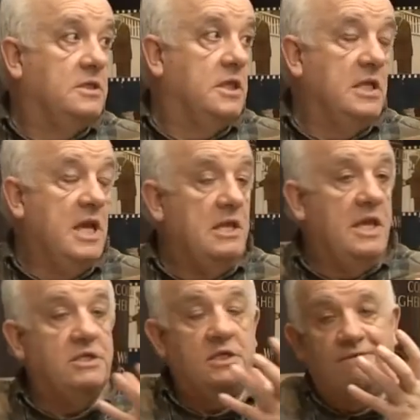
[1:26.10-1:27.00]
and then
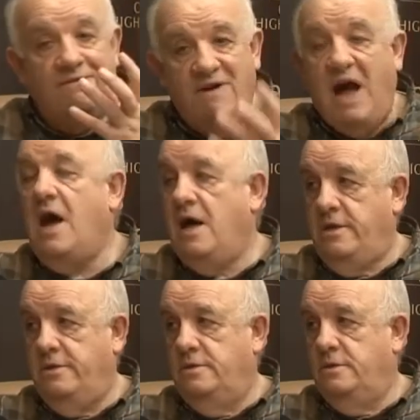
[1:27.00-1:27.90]
there's the
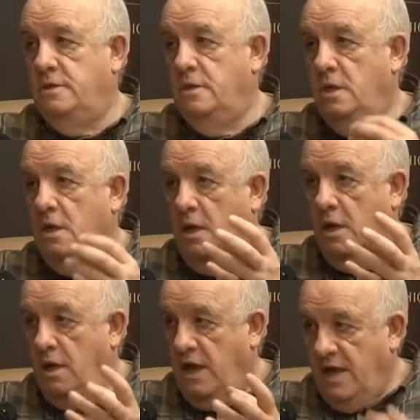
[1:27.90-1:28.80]
violent,
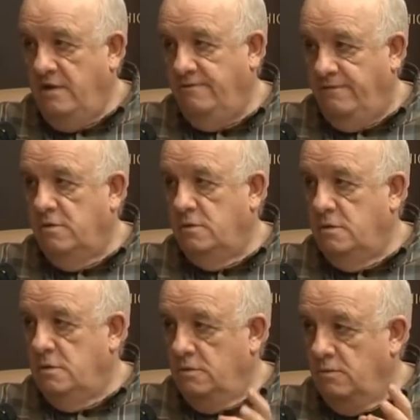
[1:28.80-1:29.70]
hateful
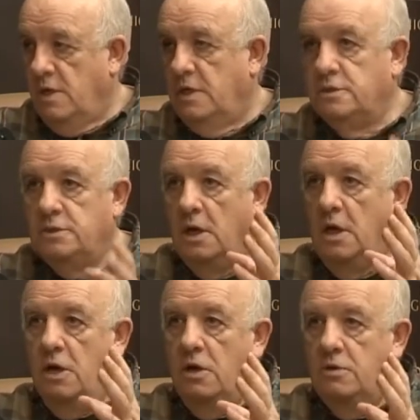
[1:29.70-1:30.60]
ones
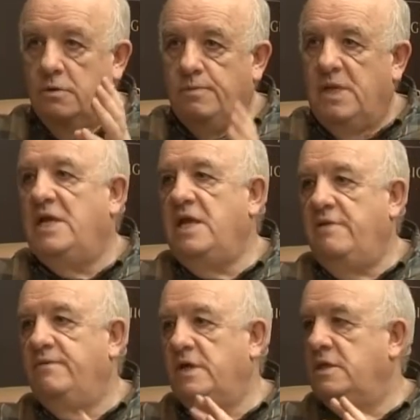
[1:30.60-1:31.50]
who believe
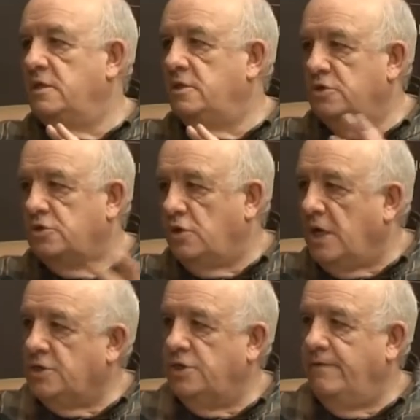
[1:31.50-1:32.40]
in the
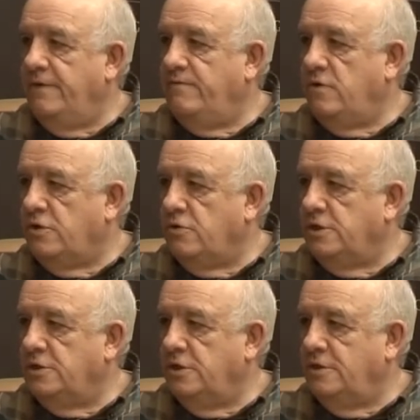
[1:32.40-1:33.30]
destruction of every
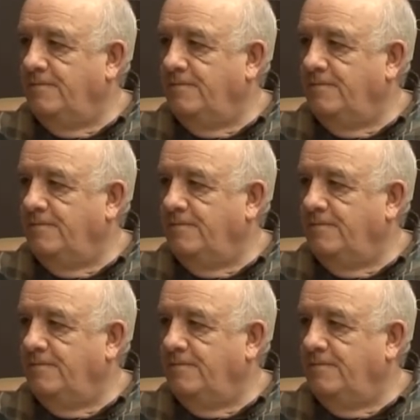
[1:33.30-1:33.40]
Christian.